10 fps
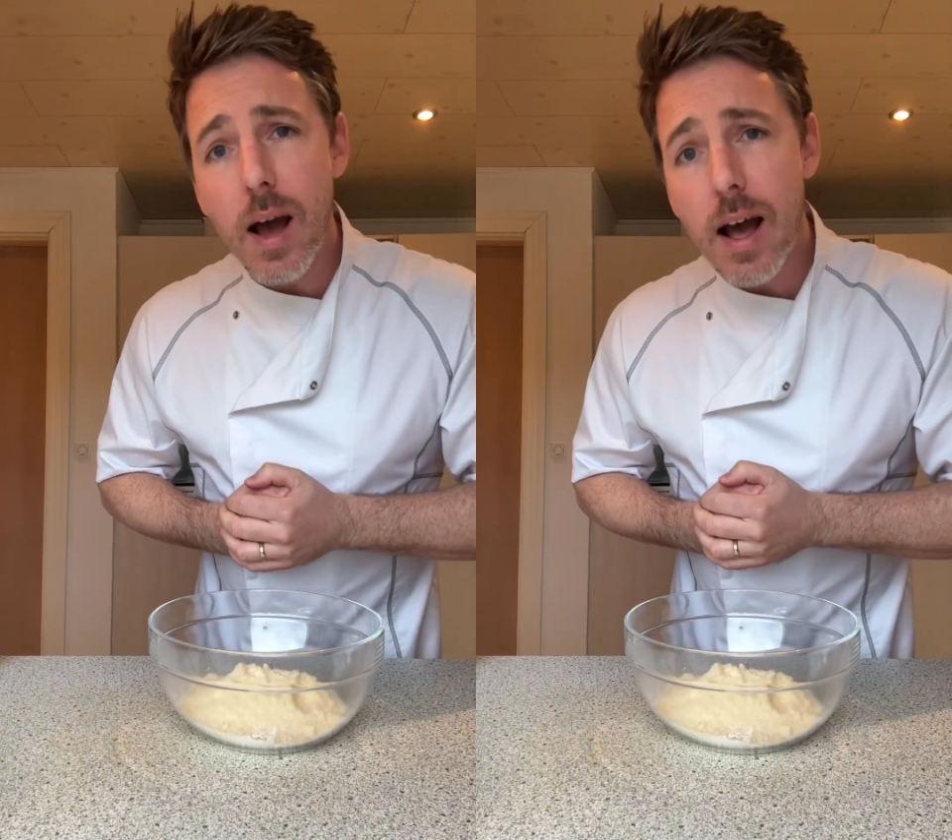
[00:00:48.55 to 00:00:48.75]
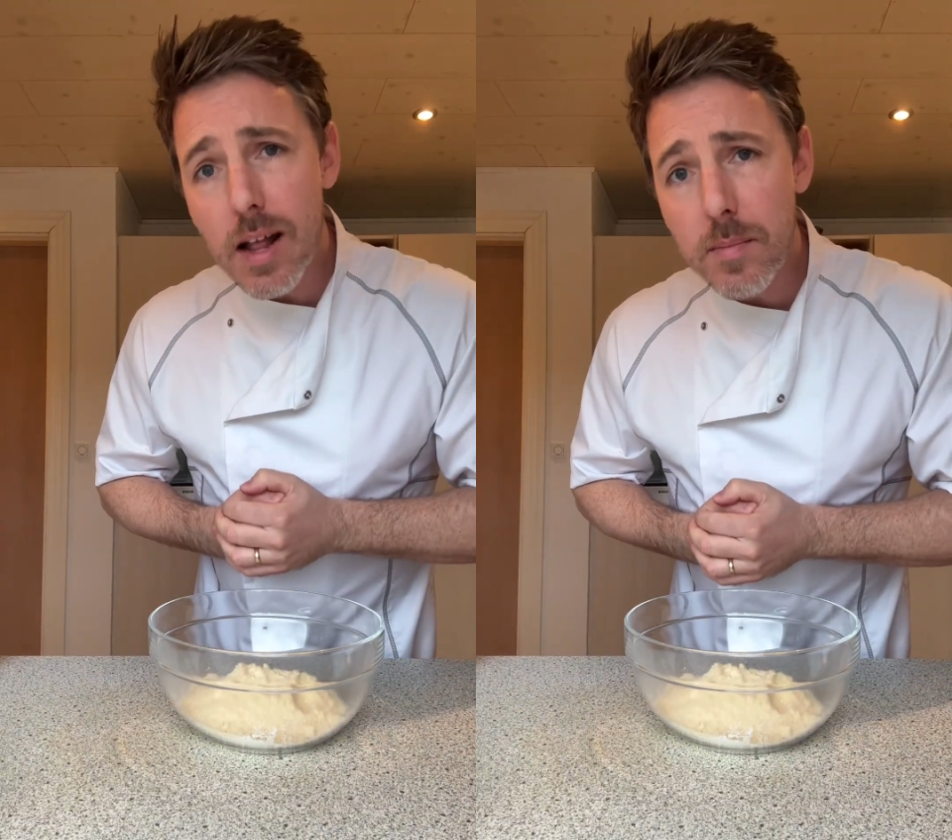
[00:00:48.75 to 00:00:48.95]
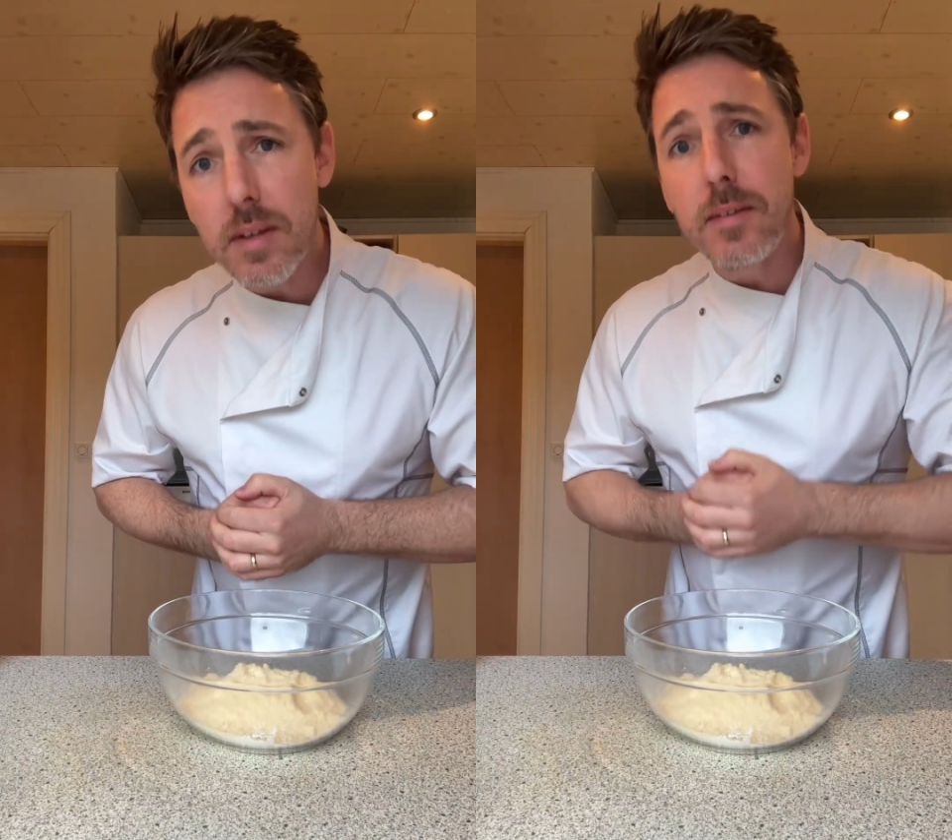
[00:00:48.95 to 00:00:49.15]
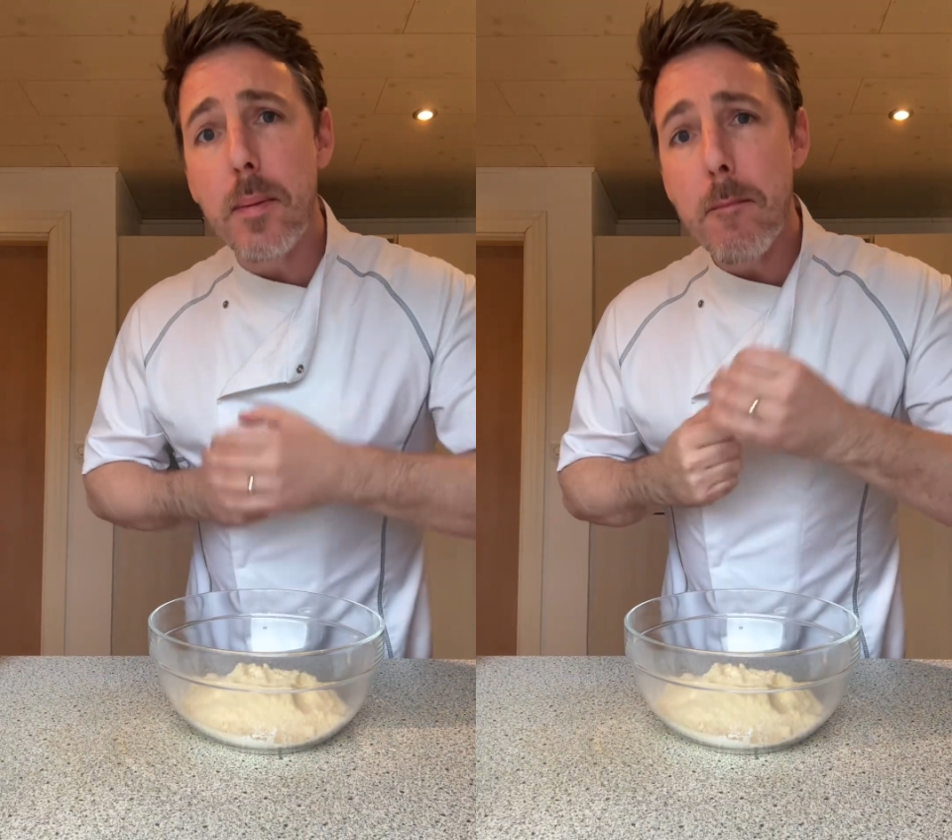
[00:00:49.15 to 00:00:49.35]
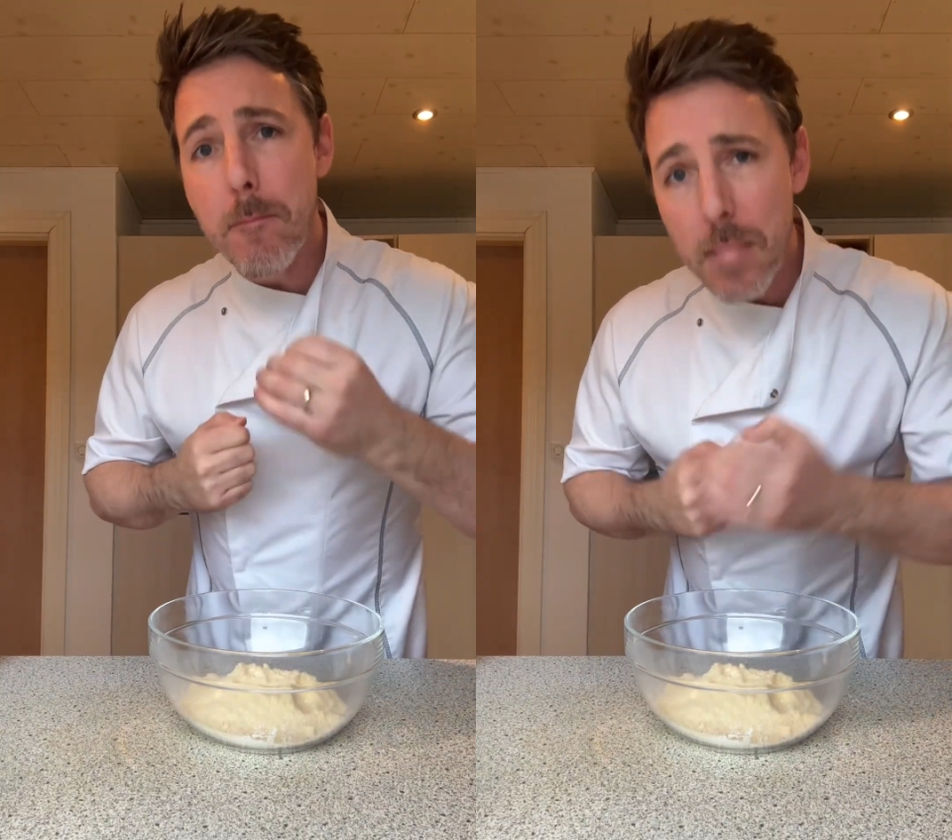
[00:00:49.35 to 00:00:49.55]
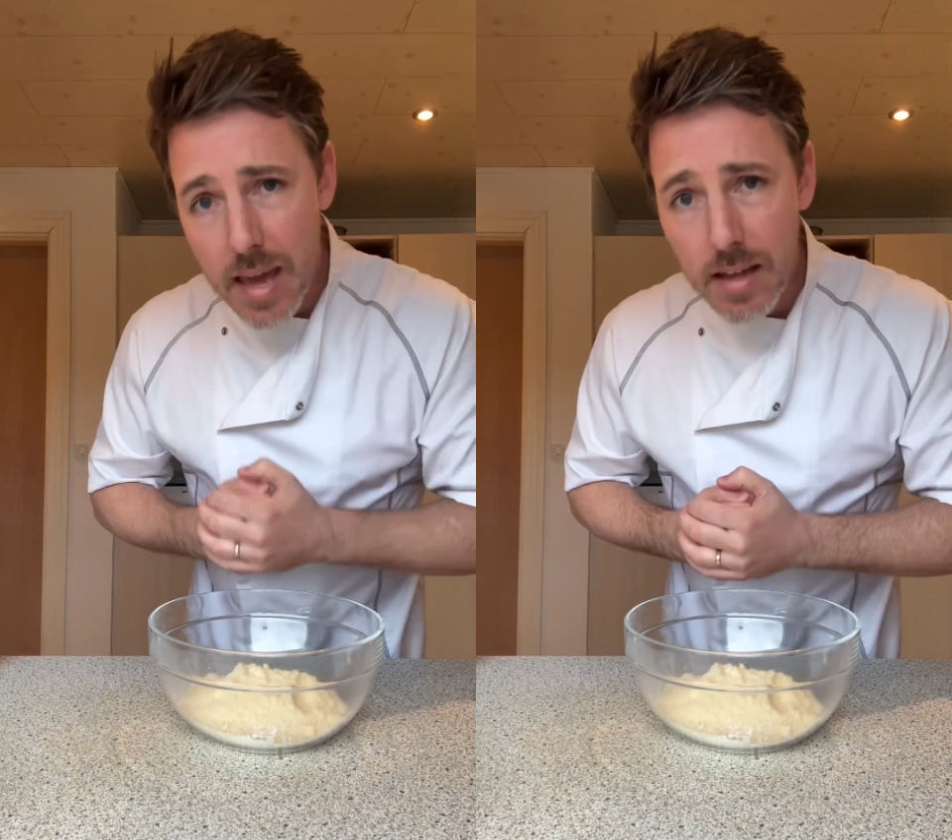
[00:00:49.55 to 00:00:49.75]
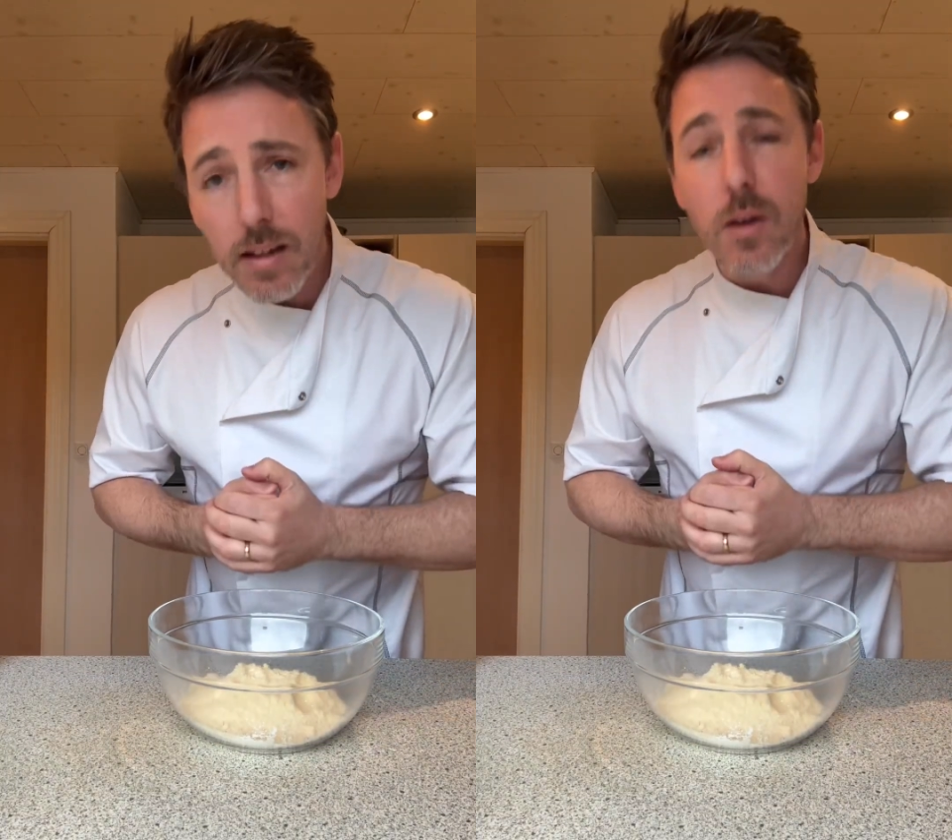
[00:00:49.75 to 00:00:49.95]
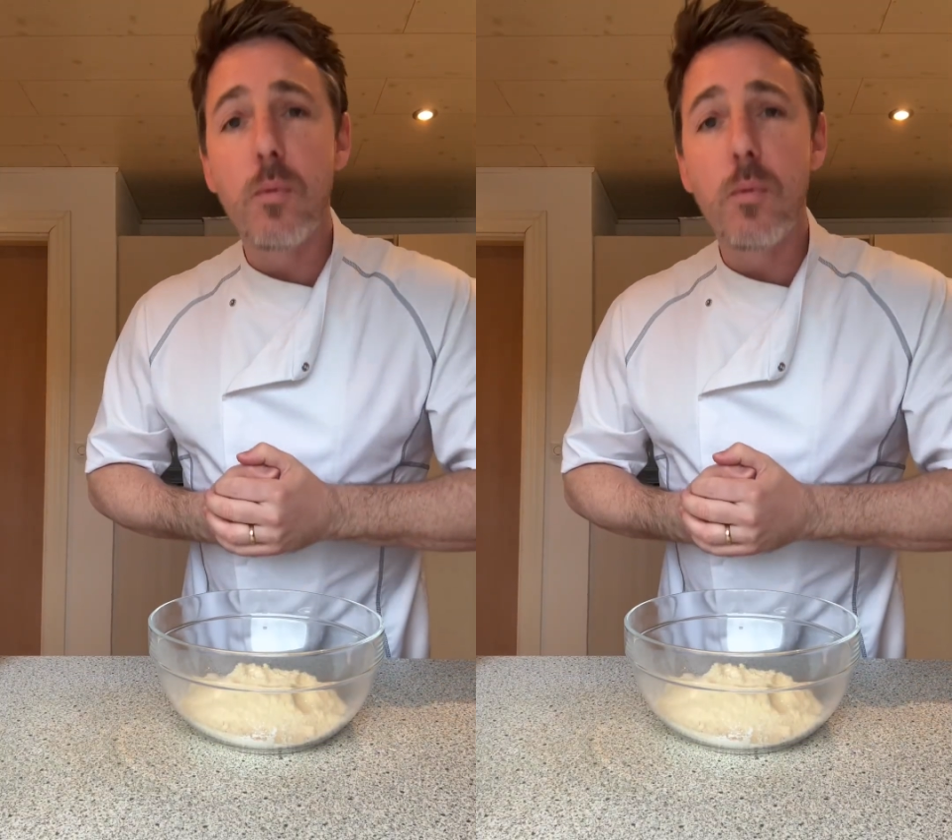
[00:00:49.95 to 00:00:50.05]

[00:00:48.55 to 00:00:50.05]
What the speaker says: almond meal,